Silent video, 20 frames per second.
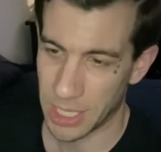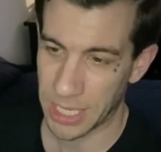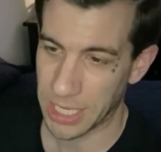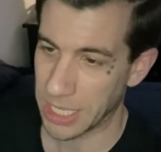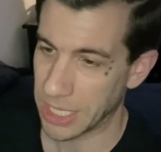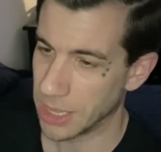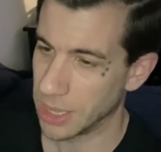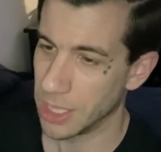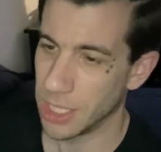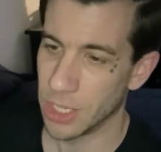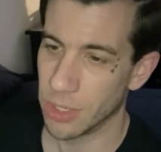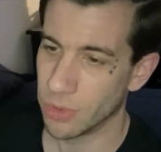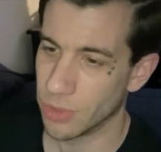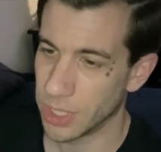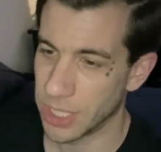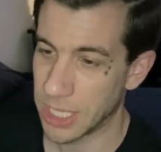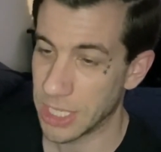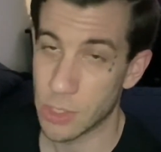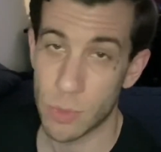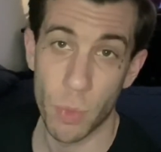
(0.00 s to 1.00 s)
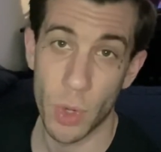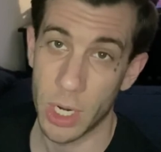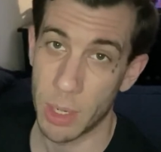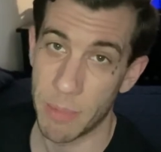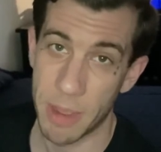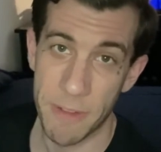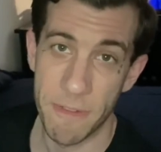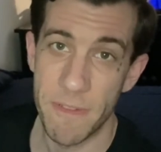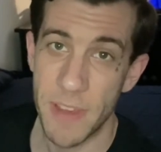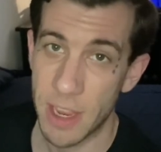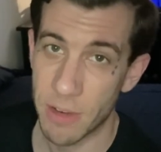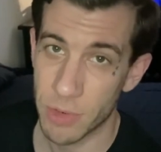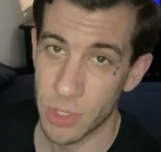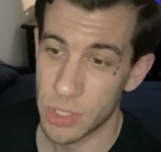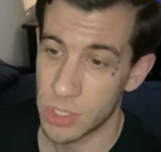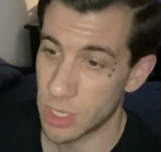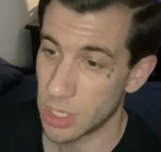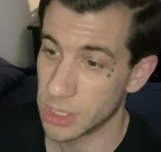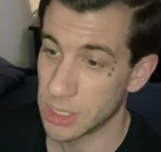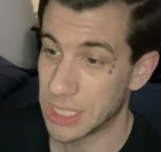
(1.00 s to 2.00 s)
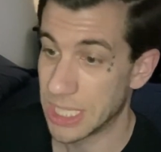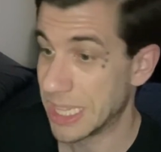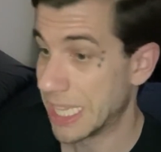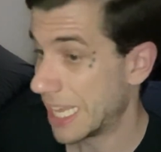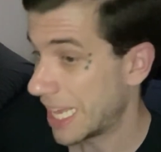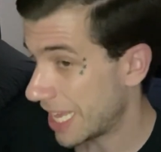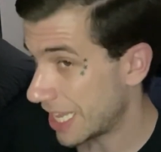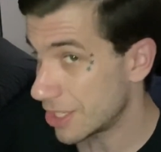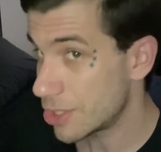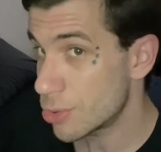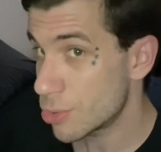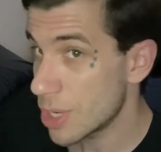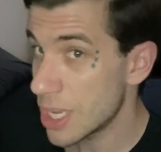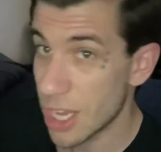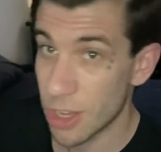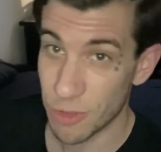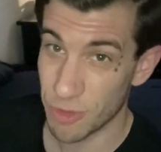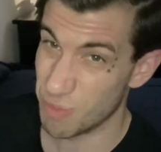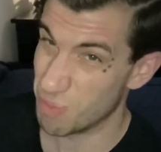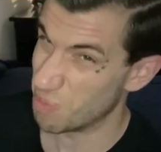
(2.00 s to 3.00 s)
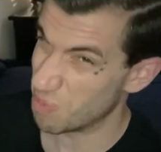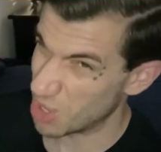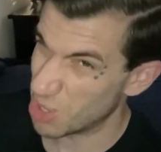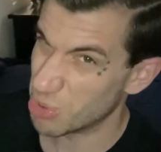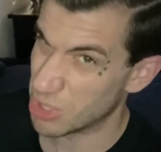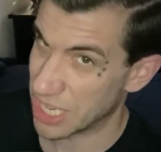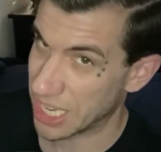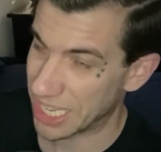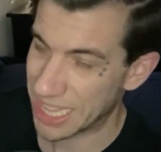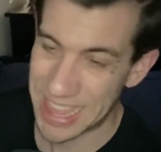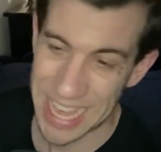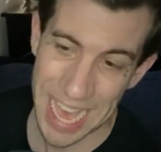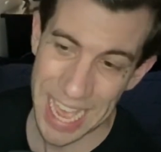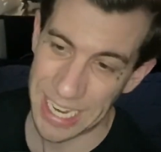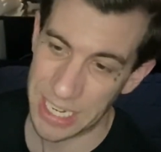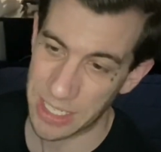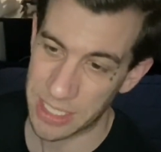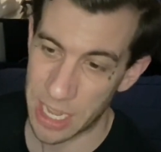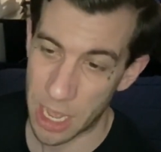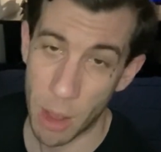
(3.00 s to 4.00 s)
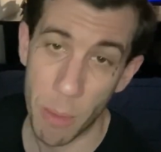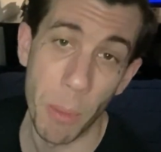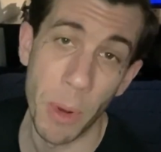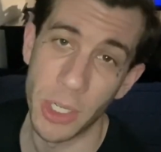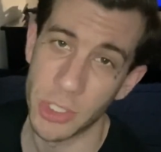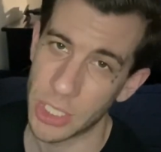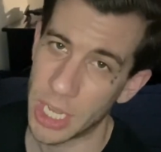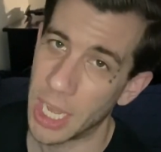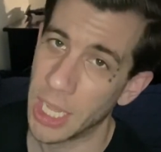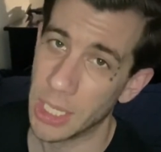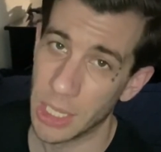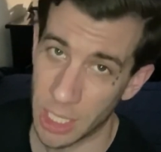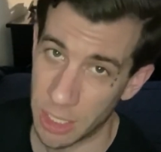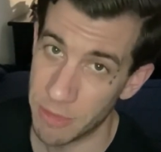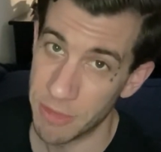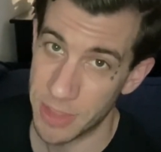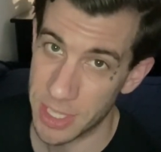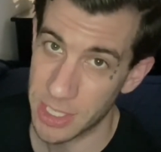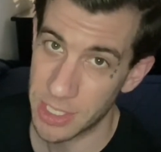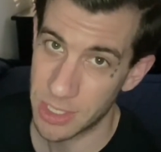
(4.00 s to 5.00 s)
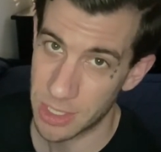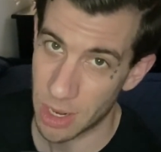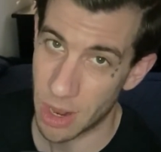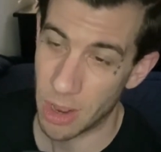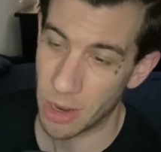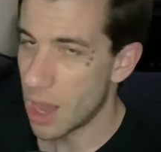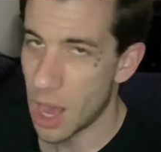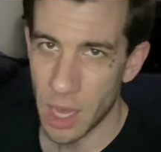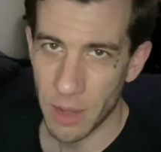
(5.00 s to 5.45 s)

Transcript: Like it literally is one of my favorite songs in the history of music. That is how much I love this song.